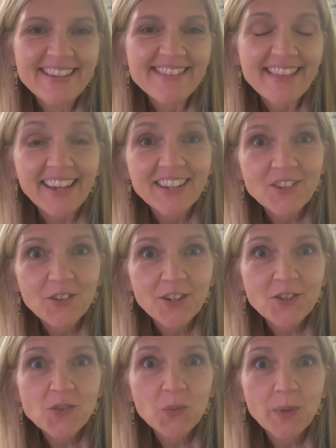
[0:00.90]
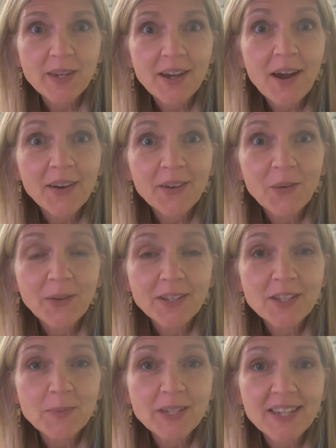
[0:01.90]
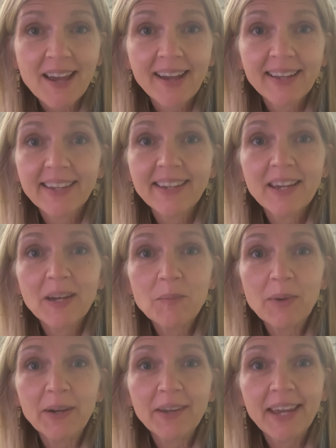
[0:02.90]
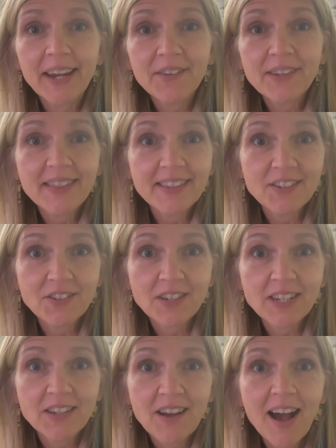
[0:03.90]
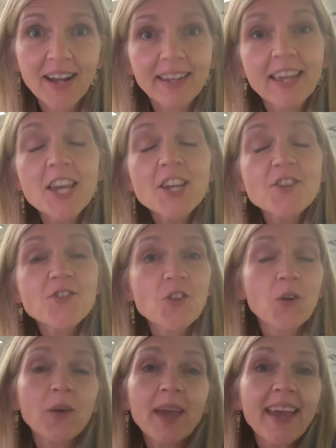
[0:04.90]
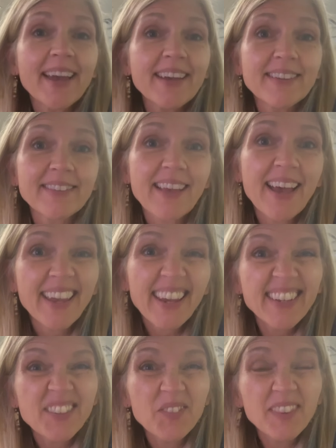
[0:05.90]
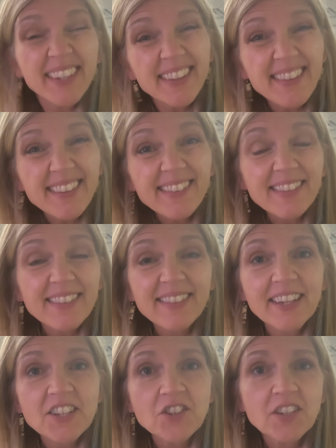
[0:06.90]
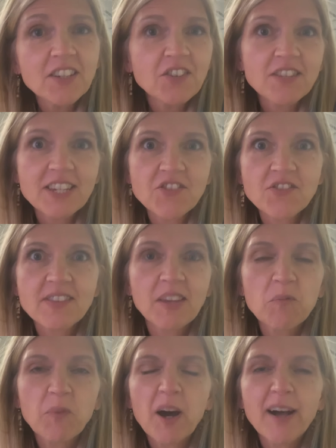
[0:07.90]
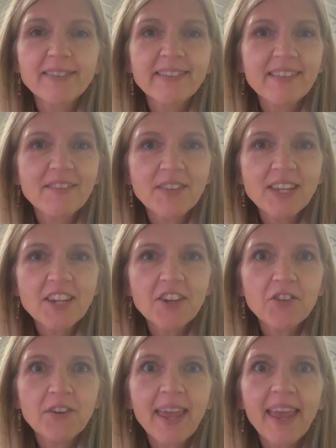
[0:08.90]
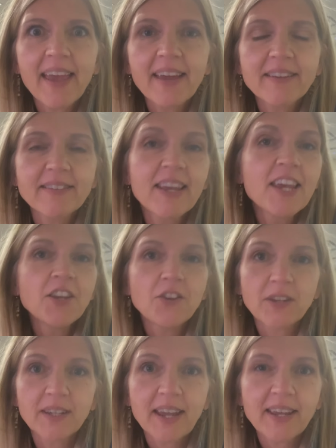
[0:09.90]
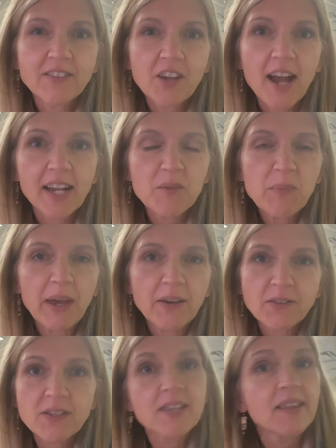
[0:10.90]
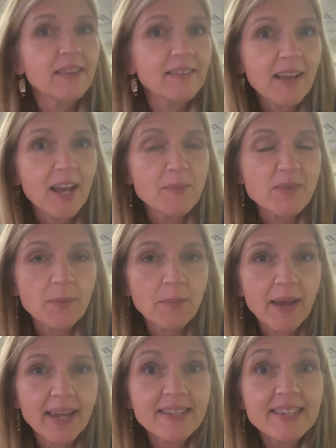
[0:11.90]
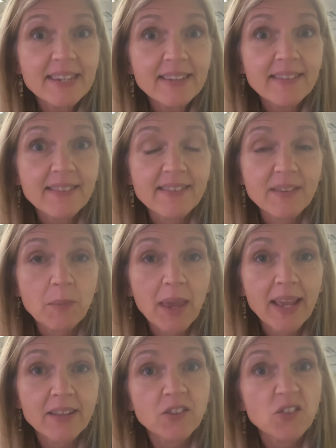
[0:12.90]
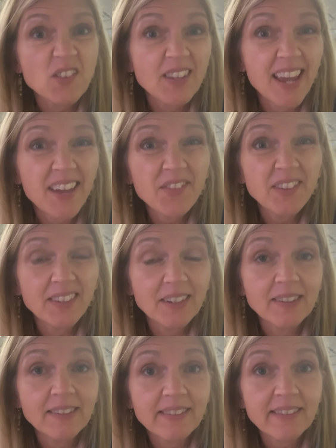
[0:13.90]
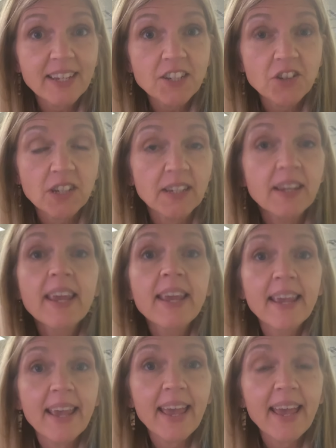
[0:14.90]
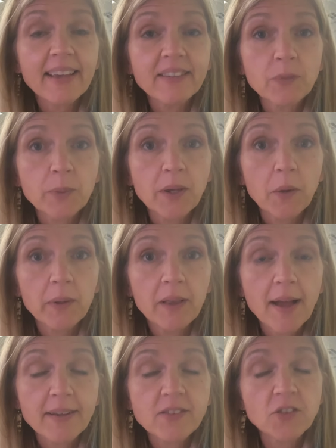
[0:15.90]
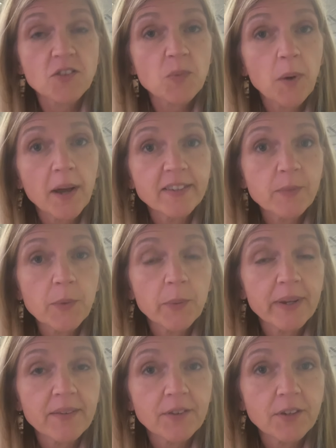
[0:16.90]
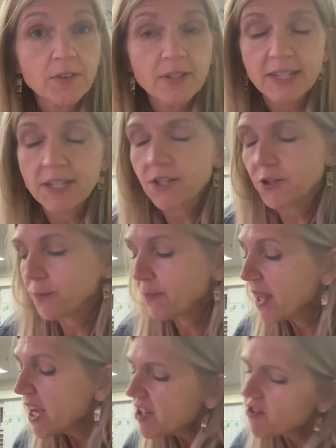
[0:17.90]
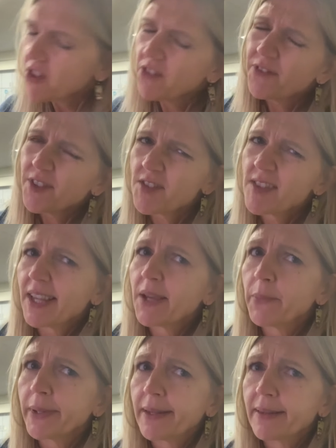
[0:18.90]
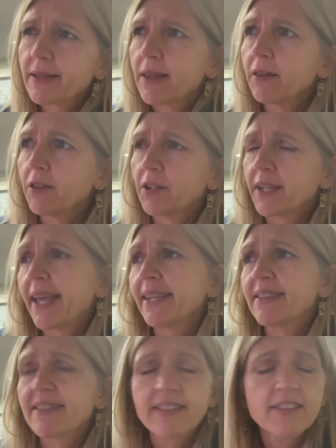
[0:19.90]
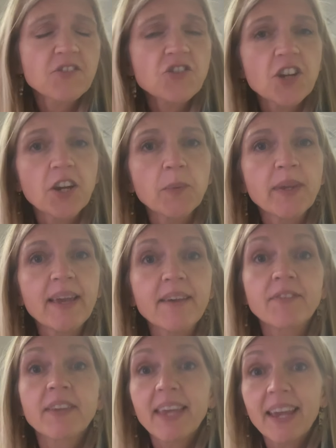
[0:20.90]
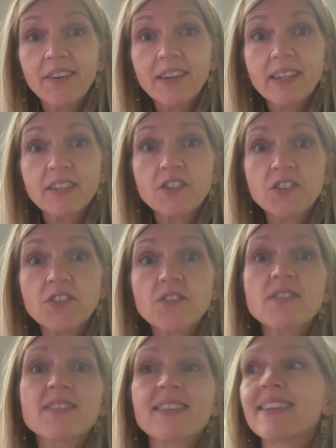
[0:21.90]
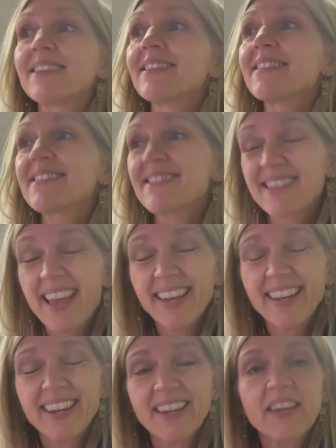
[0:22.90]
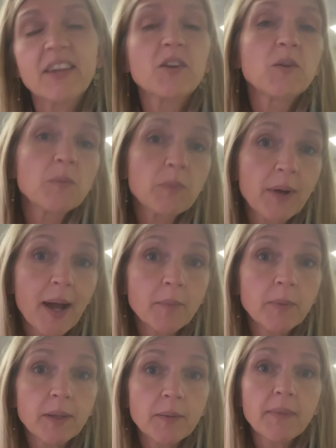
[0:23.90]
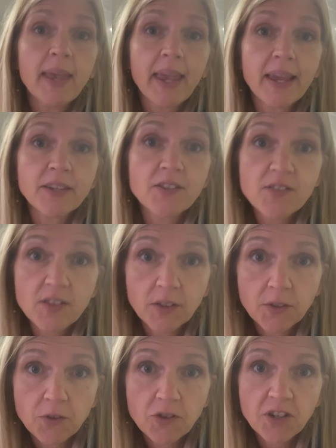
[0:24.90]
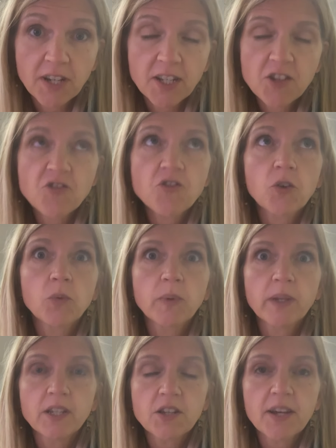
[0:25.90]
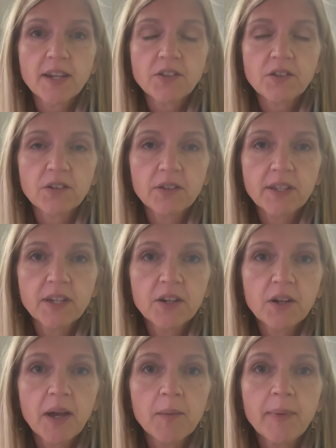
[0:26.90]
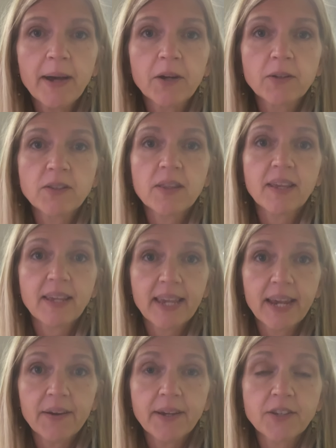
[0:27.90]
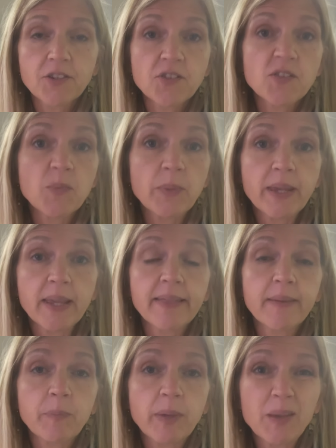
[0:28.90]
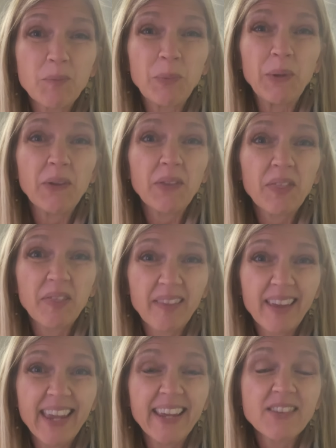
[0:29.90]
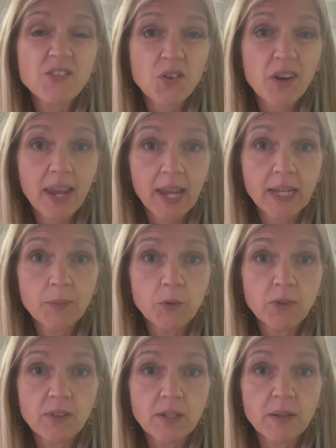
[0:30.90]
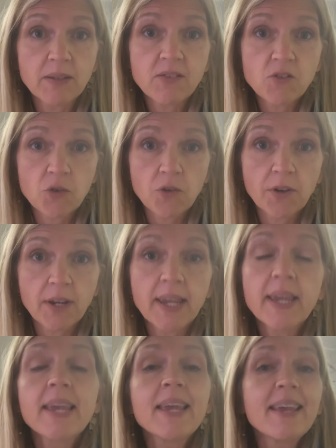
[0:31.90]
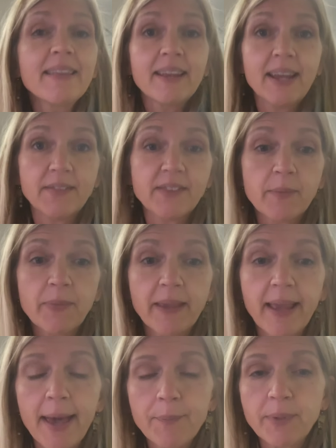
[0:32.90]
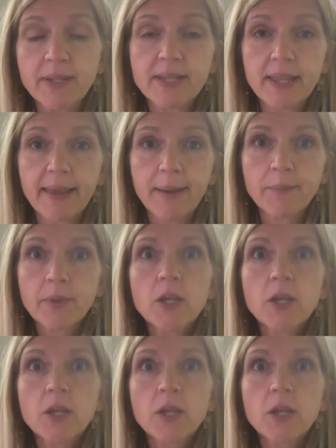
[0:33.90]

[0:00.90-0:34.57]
second graders, we are going to be talking about Harry the Dirty Dog. So as I kind of lead this discussion, your teachers can pause the video and you can talk about some ideas and some answers and have a little discussion as we go along. So just pause me whenever you need to. So the first thing I want to look at is this chart. We have characters, setting, problem, and solution. So we talked earlier about the characters being the people, things, or animals in a story that have something happen to them.